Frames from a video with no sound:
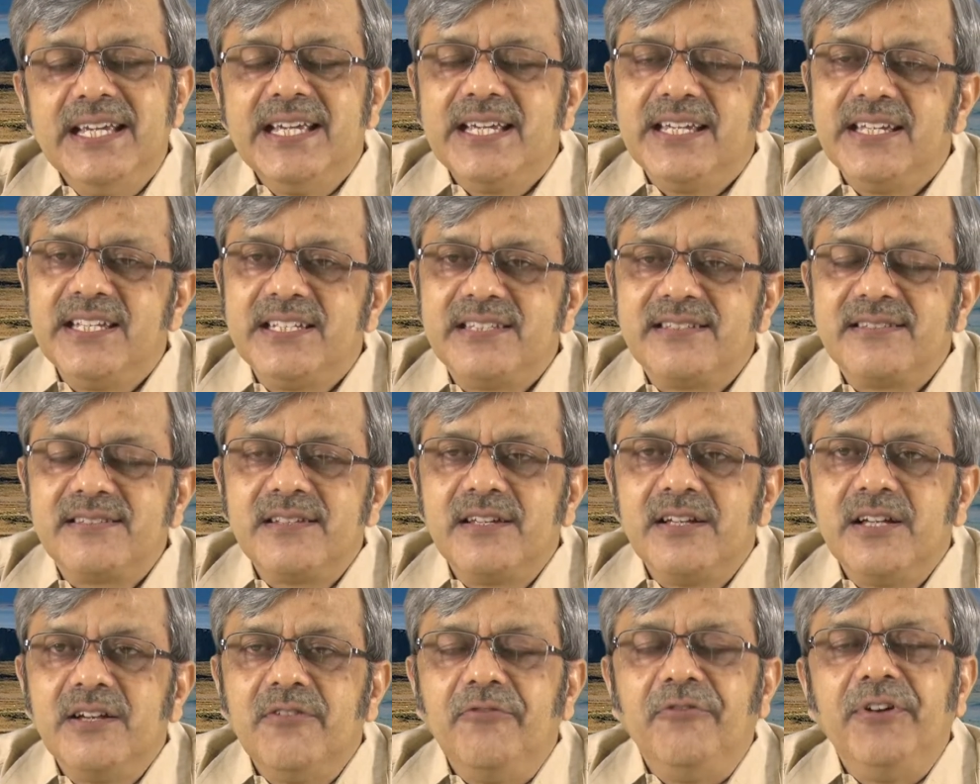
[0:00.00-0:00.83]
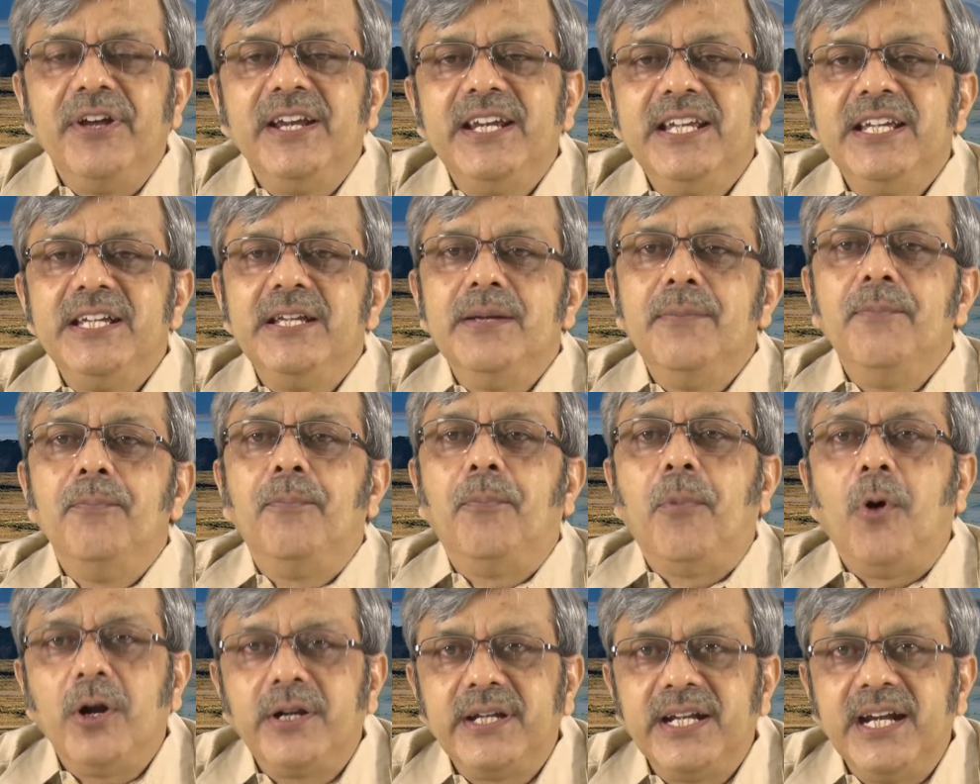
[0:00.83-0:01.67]
is very
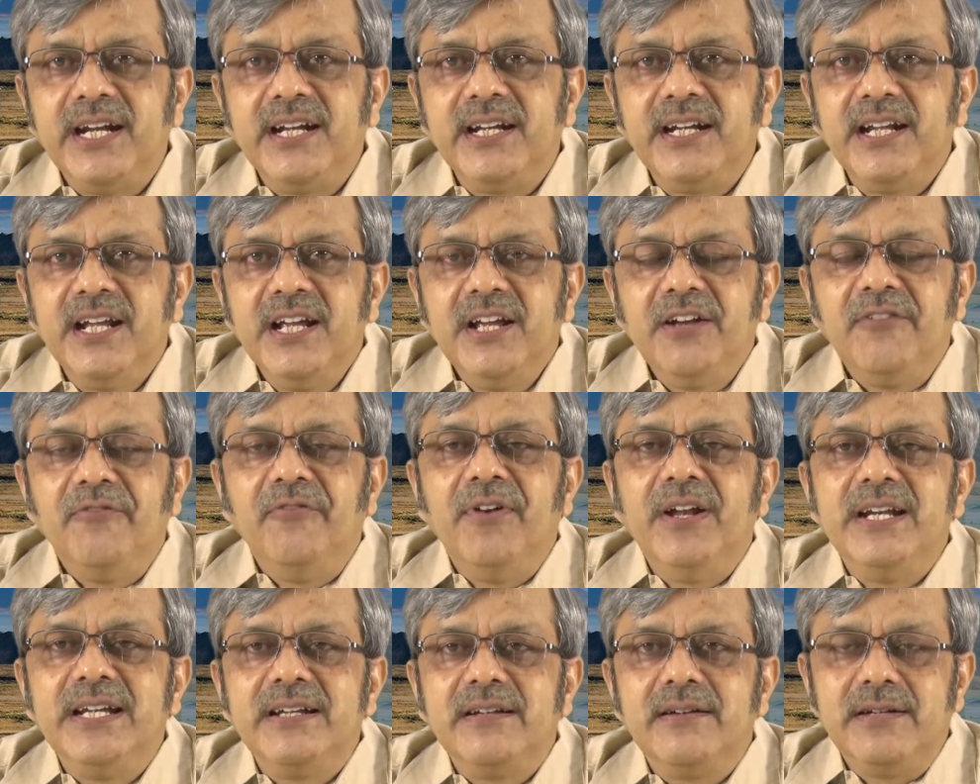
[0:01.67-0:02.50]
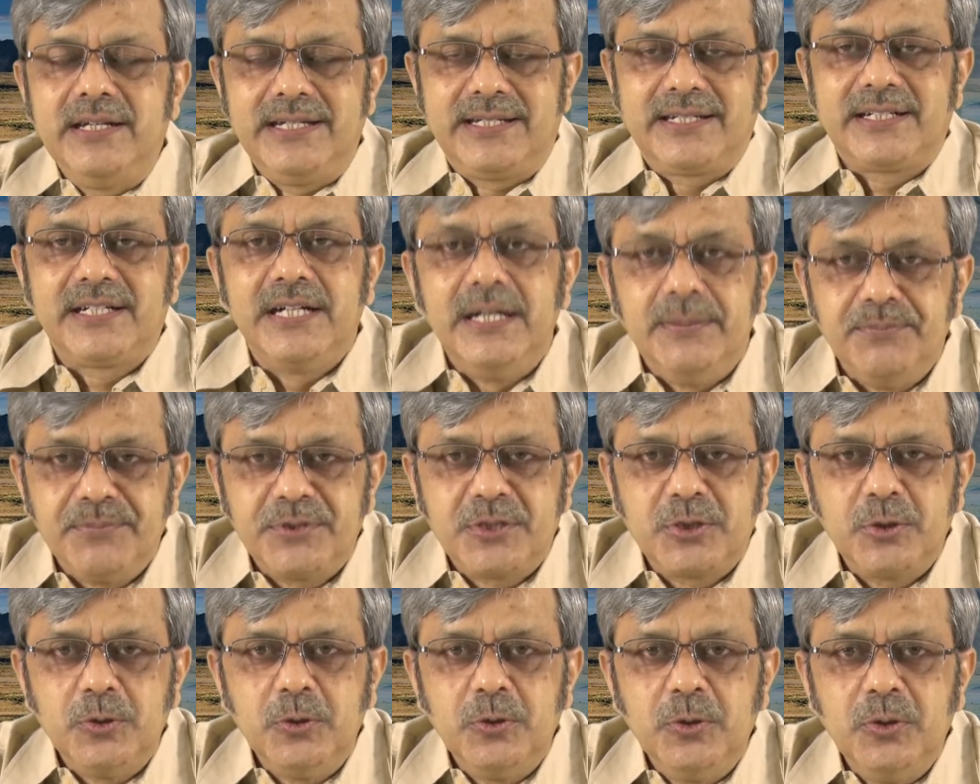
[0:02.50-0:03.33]
important when it comes
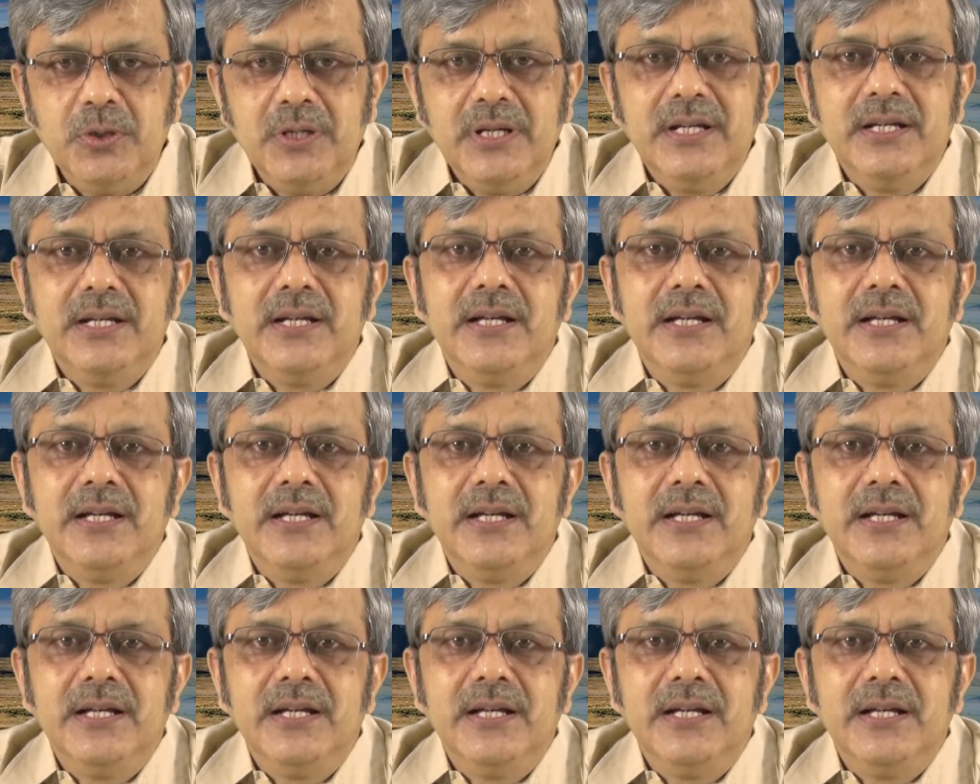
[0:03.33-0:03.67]
to